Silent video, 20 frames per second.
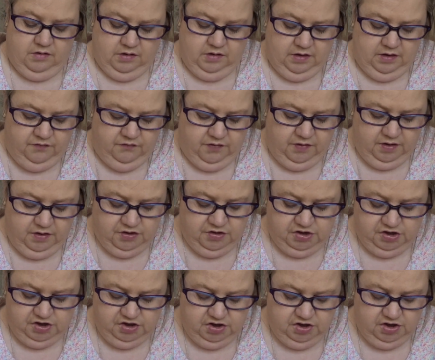if I can
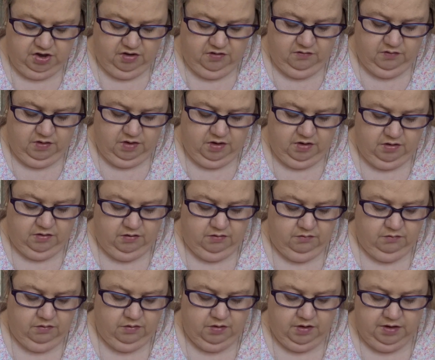show
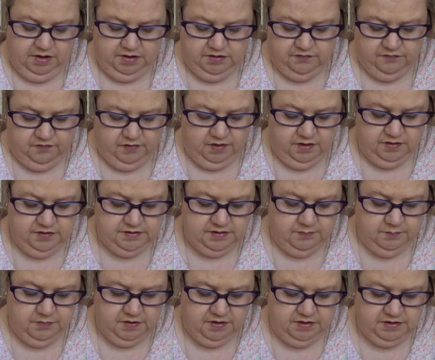you, I need to find
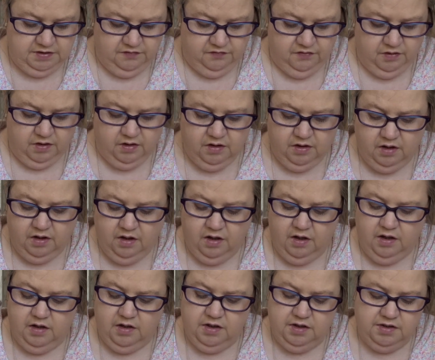some that are different
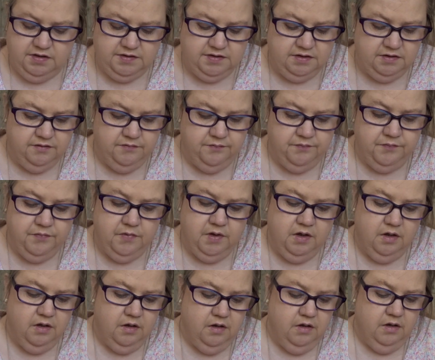colours.
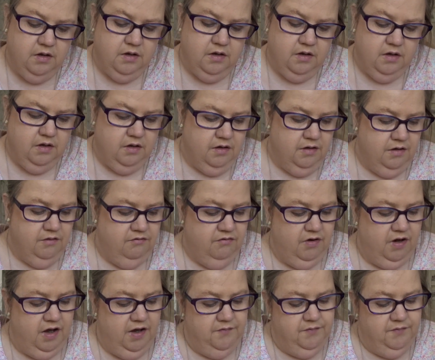Right,